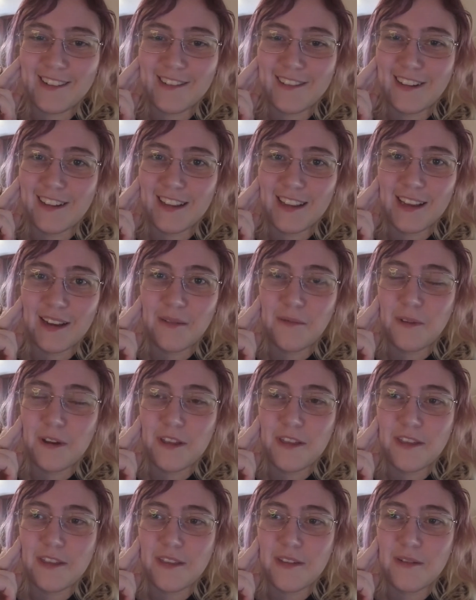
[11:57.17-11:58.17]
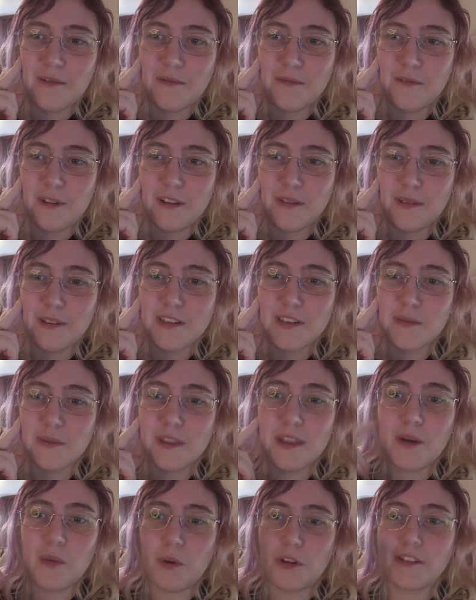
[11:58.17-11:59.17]
really, especially when
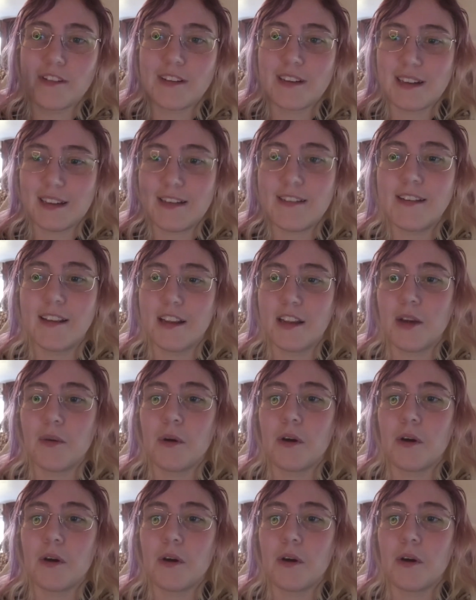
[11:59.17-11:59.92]
they want to continue